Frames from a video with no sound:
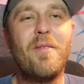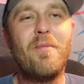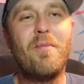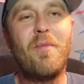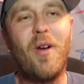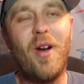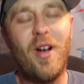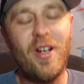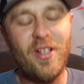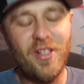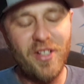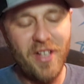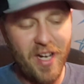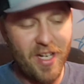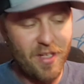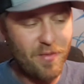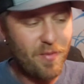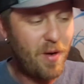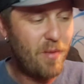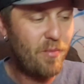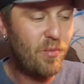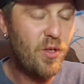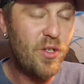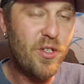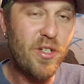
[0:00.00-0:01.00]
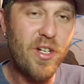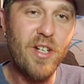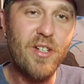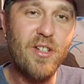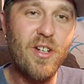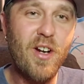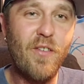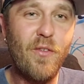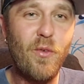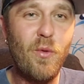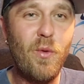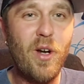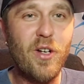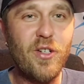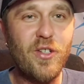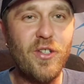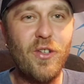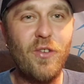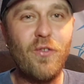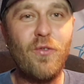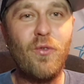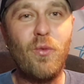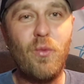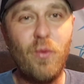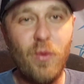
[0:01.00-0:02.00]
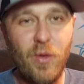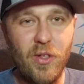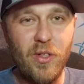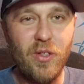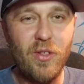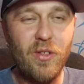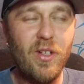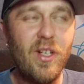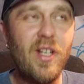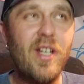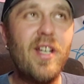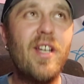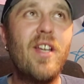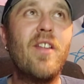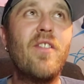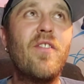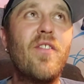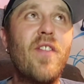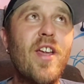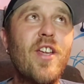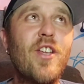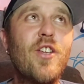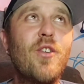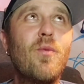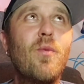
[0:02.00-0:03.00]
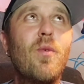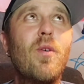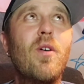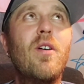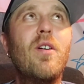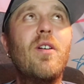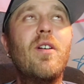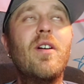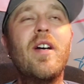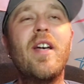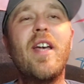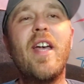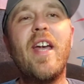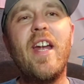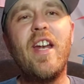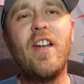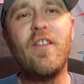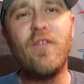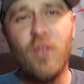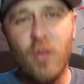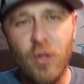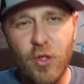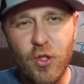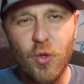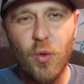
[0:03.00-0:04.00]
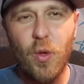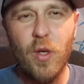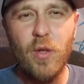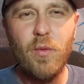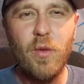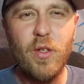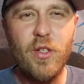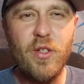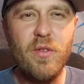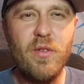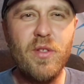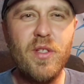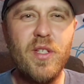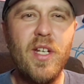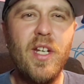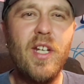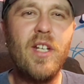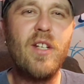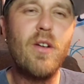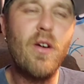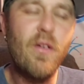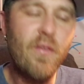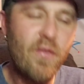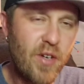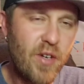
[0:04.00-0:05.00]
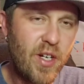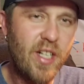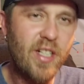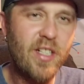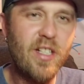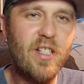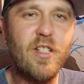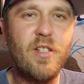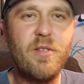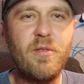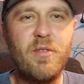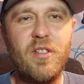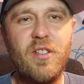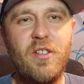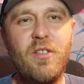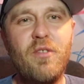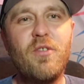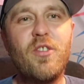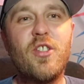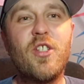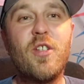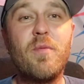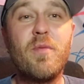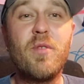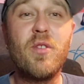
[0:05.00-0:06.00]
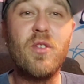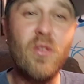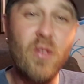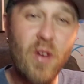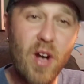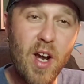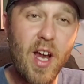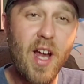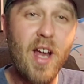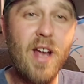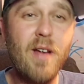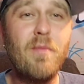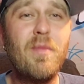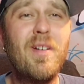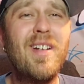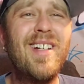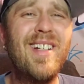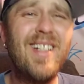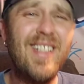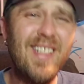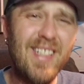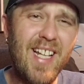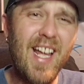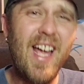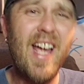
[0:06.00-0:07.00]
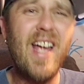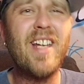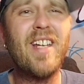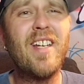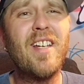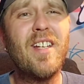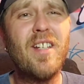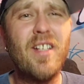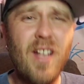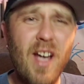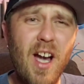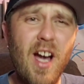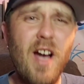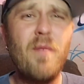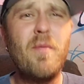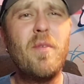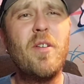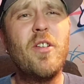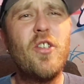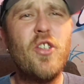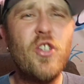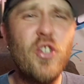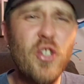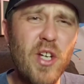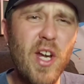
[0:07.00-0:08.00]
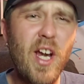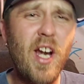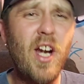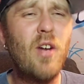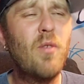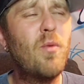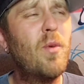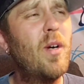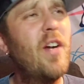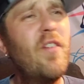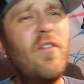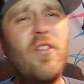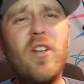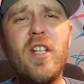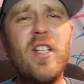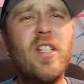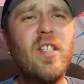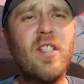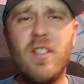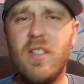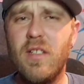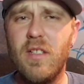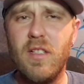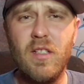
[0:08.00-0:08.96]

All right, you guys, man, I appreciate y'all for watching though, for real. Thank you all. And if you enjoyed what you've seen, don't forget to subscribe, like, comment, share, whatever it is.